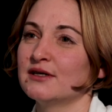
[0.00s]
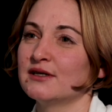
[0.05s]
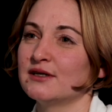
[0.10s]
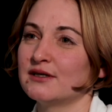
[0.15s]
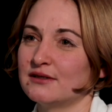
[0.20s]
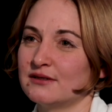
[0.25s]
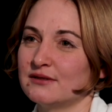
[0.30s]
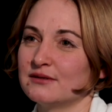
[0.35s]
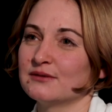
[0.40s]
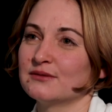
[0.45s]

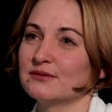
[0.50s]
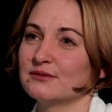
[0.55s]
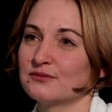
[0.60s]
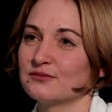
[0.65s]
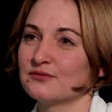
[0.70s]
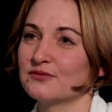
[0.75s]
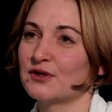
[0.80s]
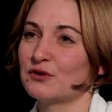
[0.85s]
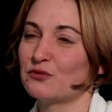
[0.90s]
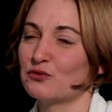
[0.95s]
uh,
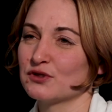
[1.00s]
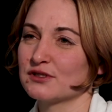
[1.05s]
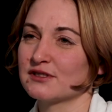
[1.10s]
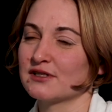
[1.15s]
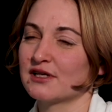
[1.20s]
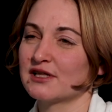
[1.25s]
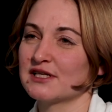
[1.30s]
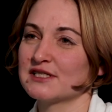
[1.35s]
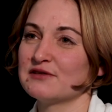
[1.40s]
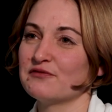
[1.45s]
there was
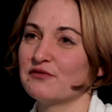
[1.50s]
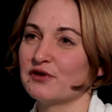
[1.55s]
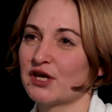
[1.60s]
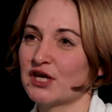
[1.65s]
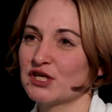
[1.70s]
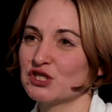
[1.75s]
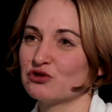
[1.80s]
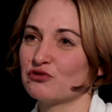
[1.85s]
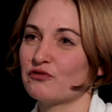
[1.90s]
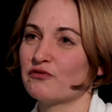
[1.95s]
a
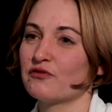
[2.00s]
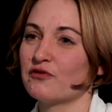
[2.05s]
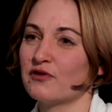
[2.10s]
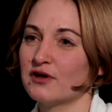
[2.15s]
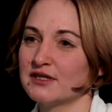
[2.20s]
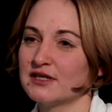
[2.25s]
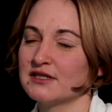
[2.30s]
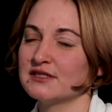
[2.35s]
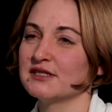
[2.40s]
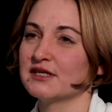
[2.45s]
classification of
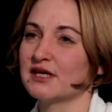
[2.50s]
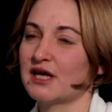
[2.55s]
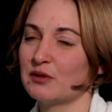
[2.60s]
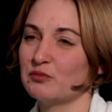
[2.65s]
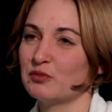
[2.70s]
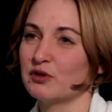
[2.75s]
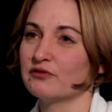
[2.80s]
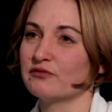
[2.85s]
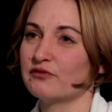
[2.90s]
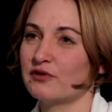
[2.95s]
quadratic
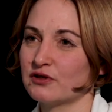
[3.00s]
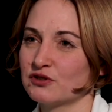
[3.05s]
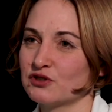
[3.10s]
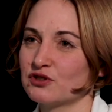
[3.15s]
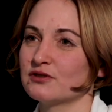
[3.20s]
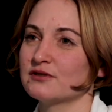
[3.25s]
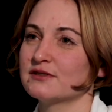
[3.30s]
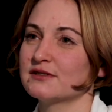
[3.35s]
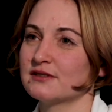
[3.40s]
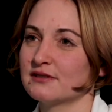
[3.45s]
APN
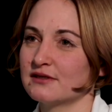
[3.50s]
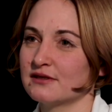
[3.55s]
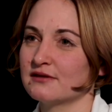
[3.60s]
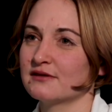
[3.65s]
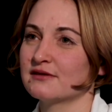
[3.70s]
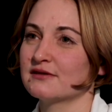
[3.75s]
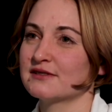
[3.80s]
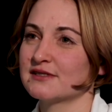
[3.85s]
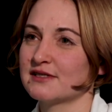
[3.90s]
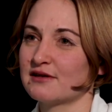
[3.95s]
functions
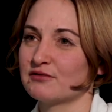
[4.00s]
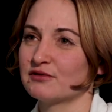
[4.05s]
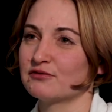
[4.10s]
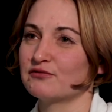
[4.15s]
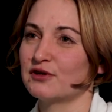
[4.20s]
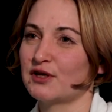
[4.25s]
in seven